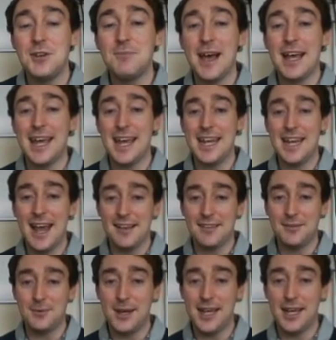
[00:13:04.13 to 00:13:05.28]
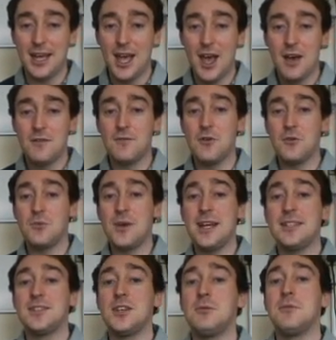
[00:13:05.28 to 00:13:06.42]
back in next week for
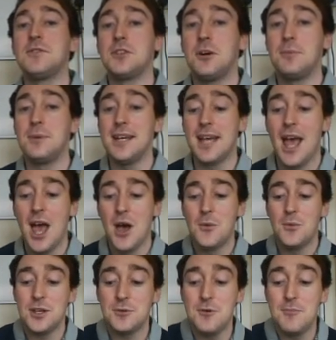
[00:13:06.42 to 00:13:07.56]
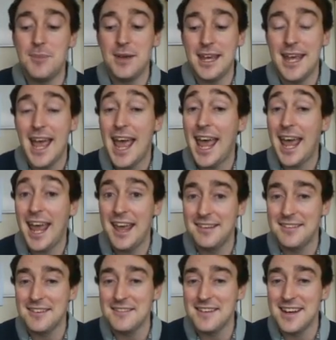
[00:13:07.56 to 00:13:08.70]
week 2 of Topic, which will be
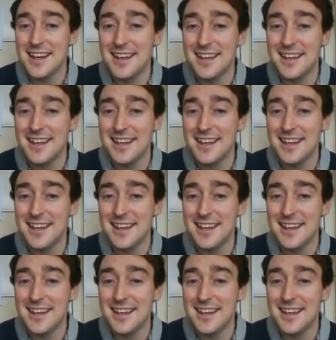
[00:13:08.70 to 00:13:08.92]
history.